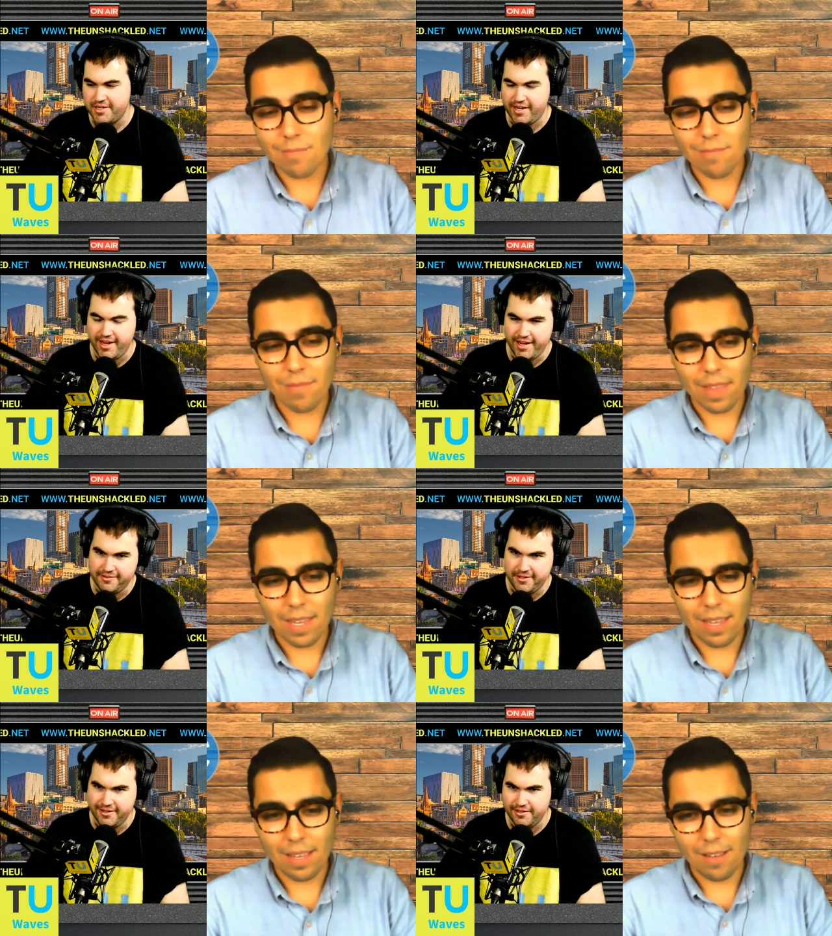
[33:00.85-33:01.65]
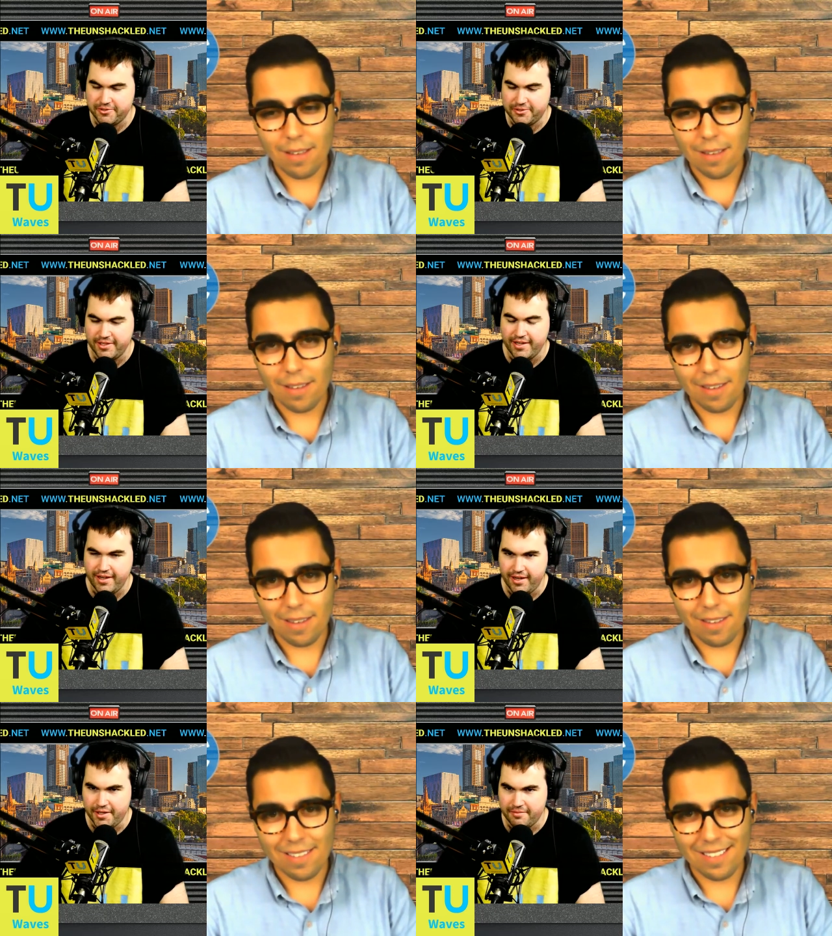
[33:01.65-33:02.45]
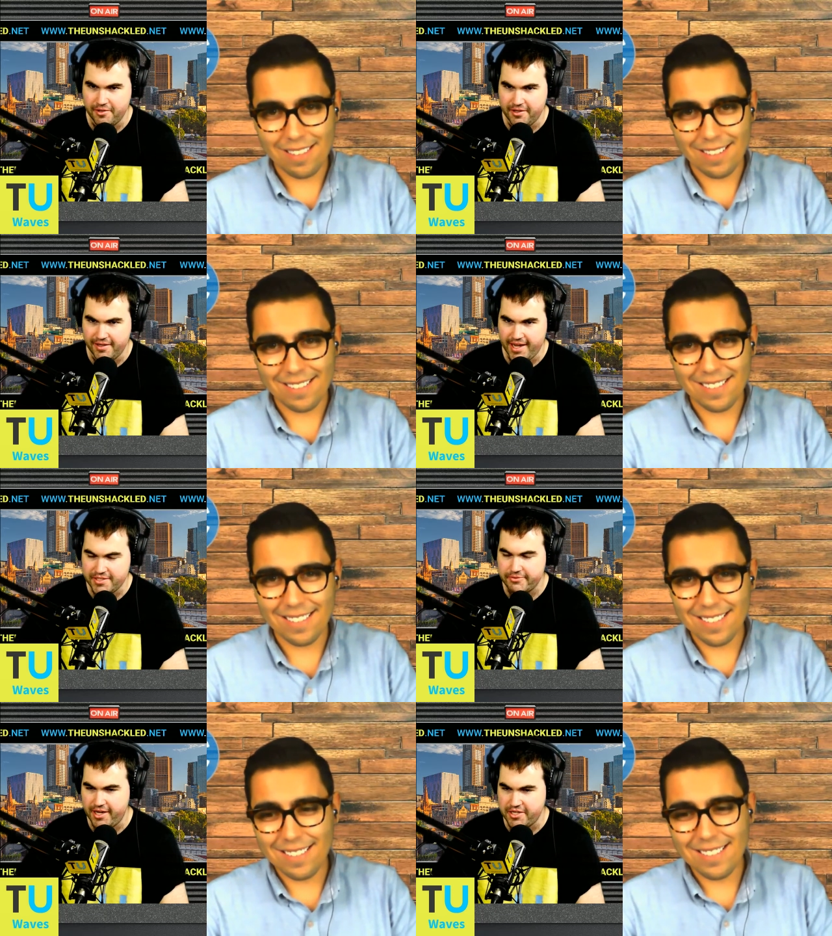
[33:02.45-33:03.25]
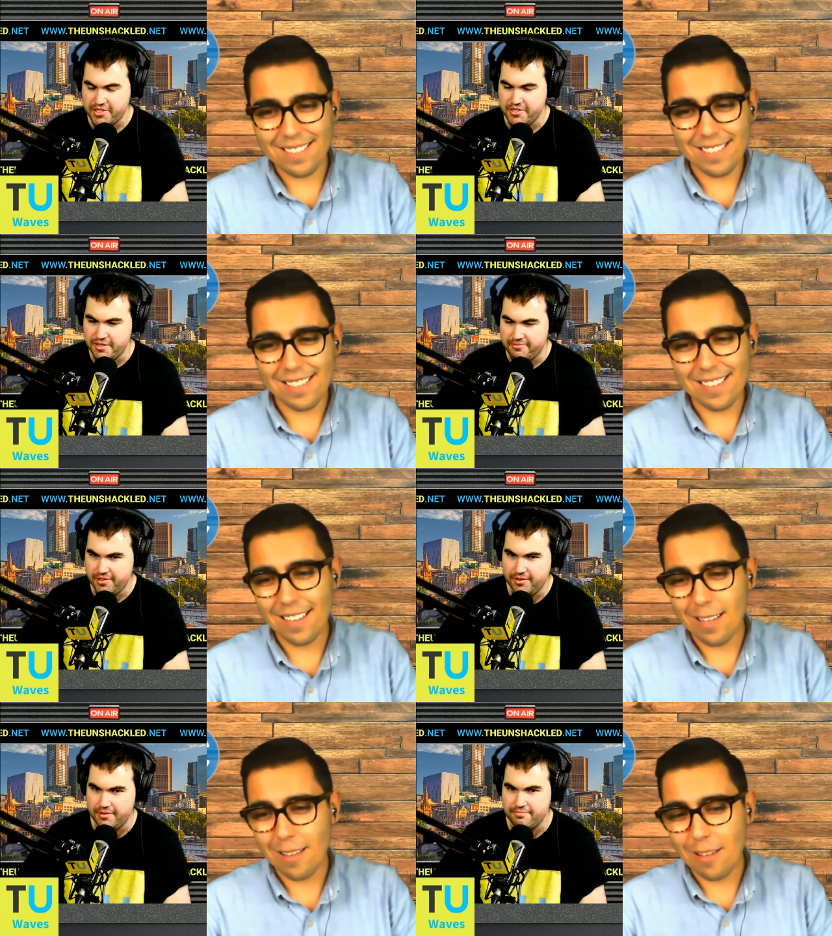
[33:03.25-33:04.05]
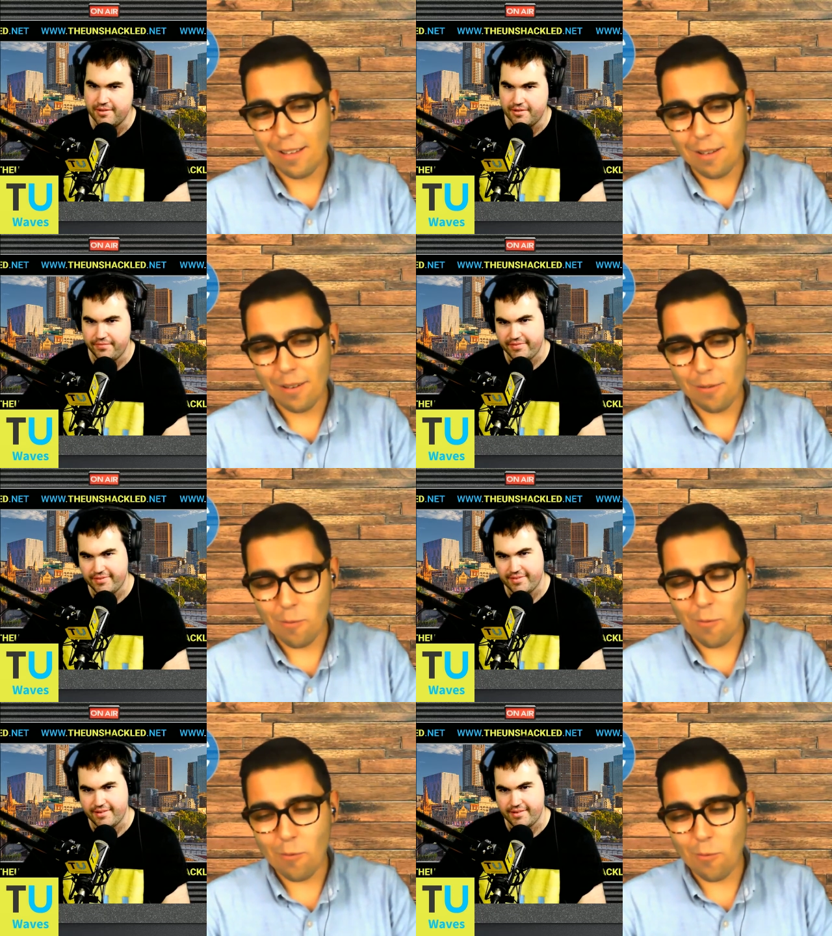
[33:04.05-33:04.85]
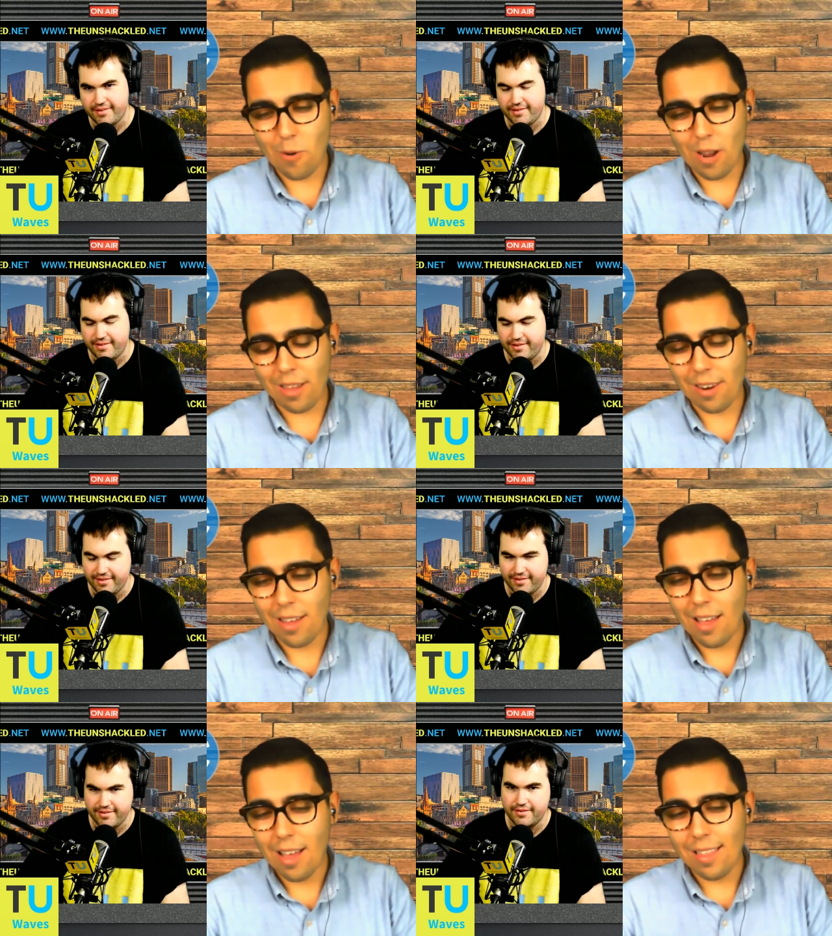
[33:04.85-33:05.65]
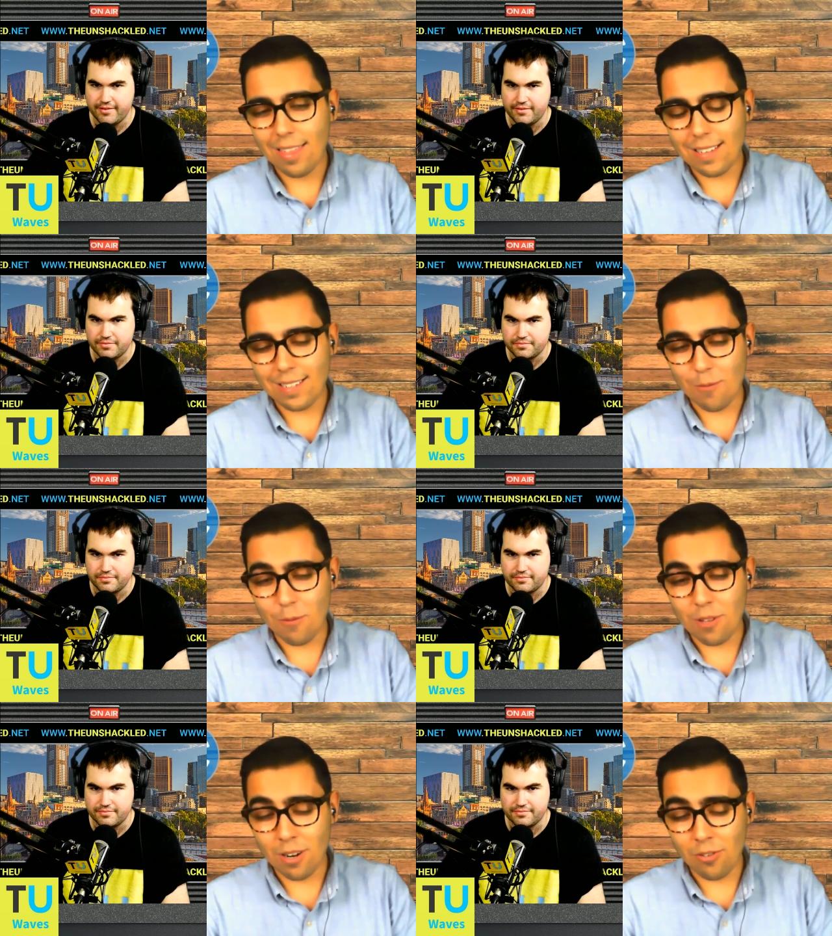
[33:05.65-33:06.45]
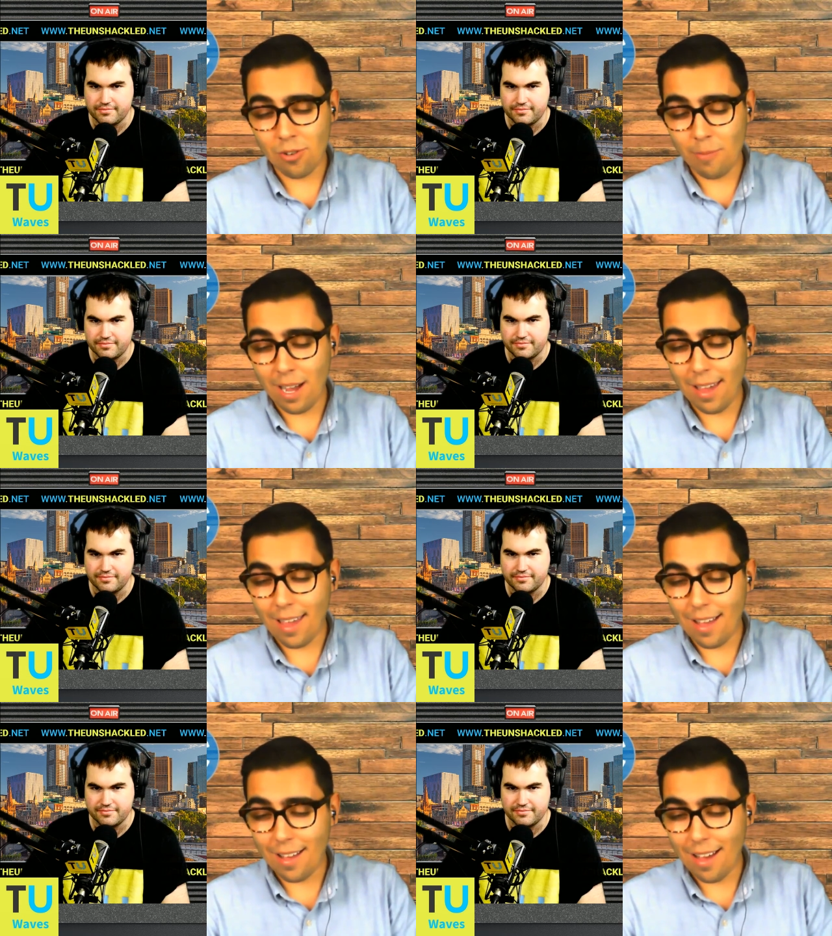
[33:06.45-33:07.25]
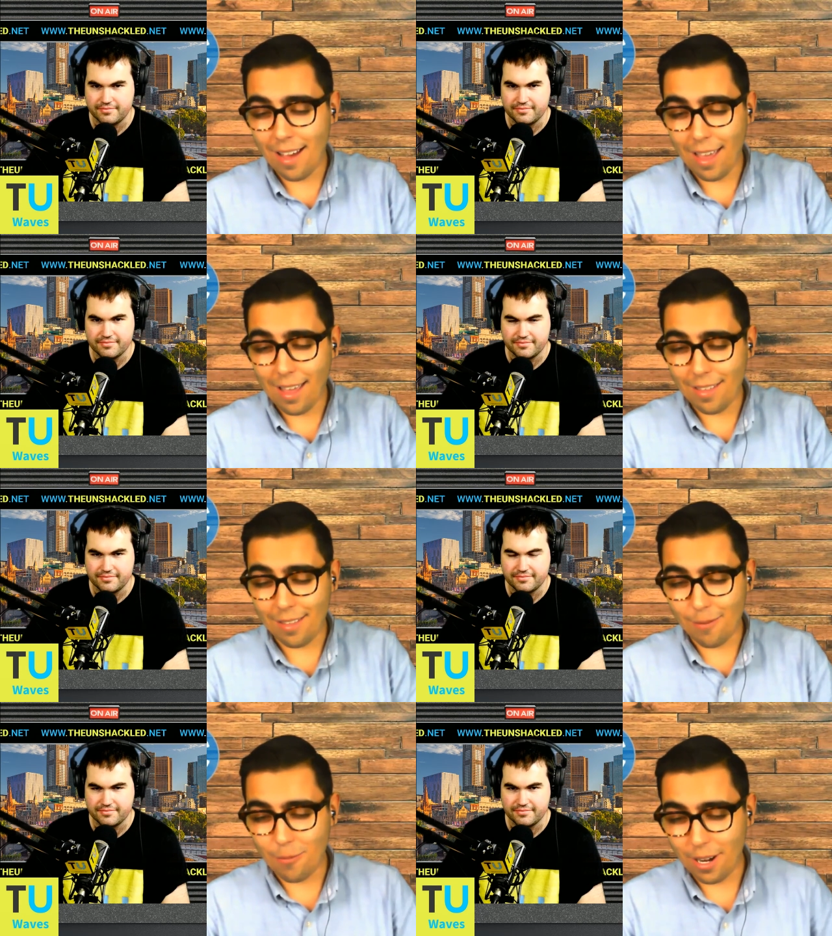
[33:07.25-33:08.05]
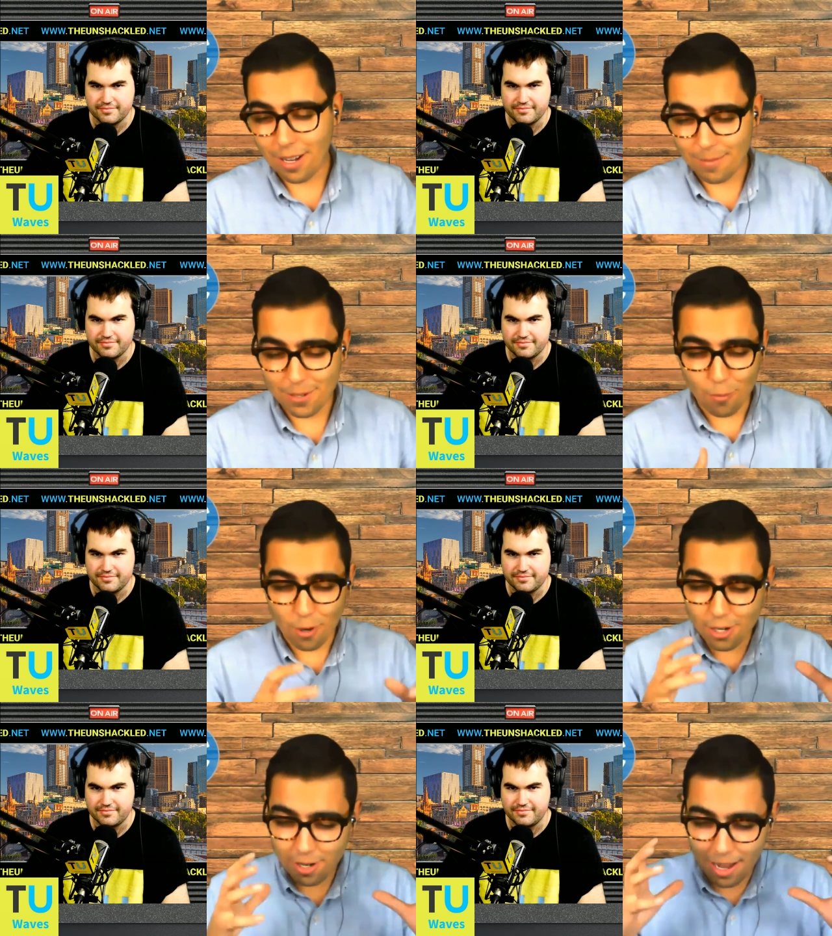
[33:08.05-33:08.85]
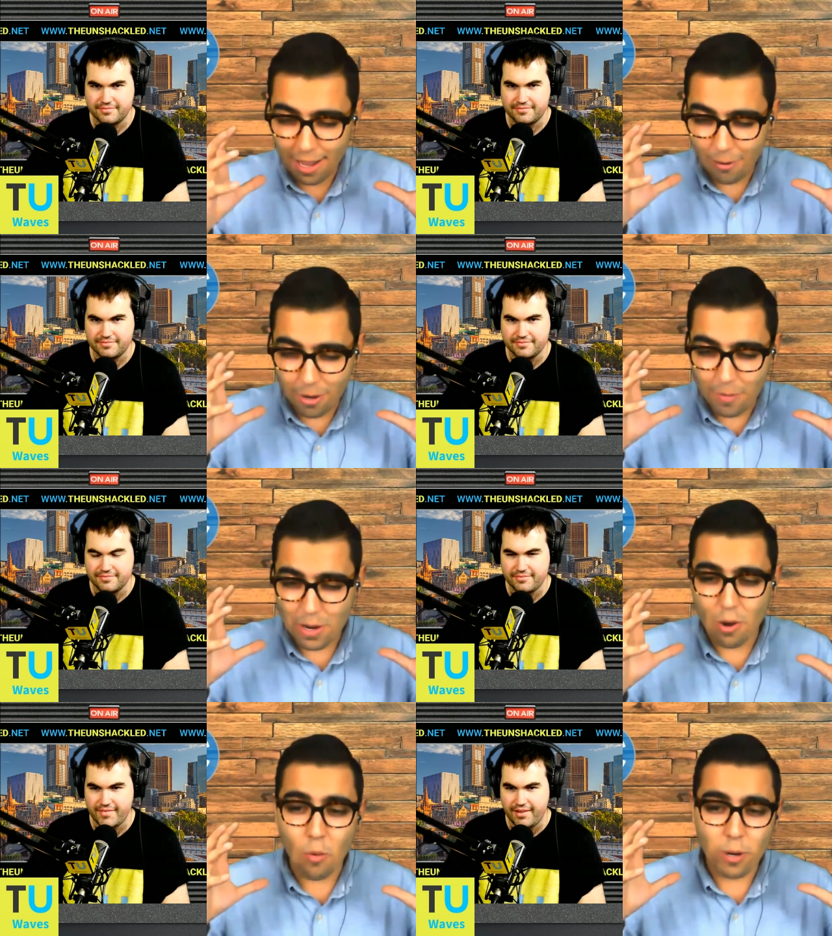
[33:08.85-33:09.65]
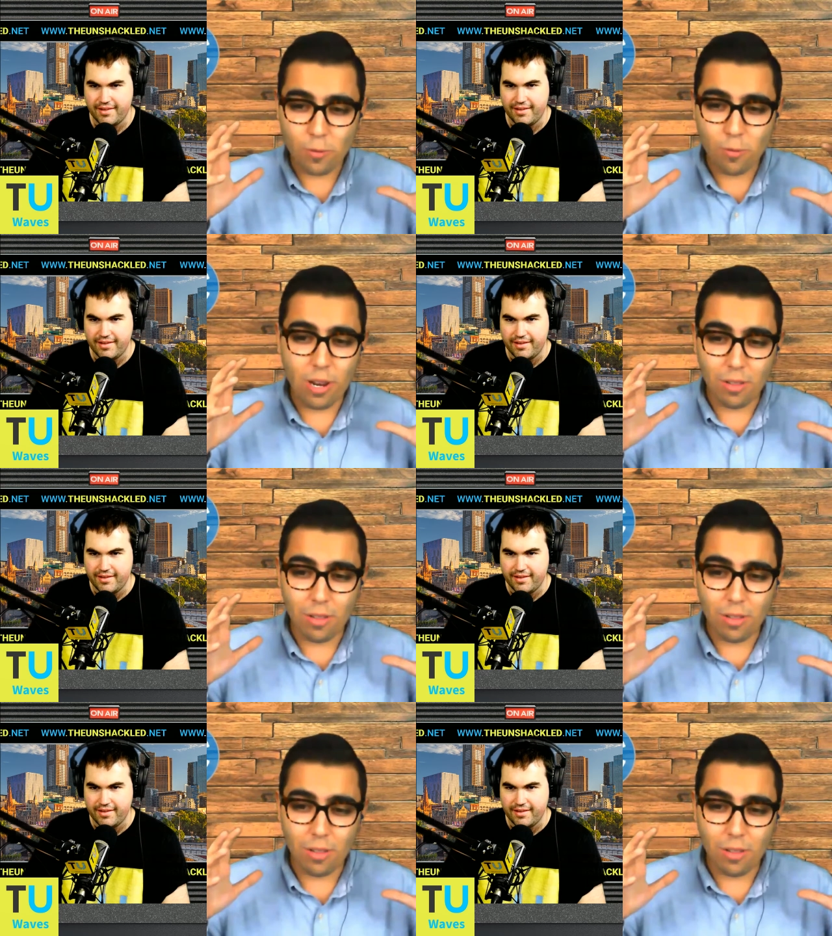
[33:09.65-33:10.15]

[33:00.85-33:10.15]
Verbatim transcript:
Speaker 1: Hey, look at your uh, you know gas relationship with them."
Speaker 2: Right. Listen, with Donald Trump, I I it, when it comes to Russia, I don't even know which way to look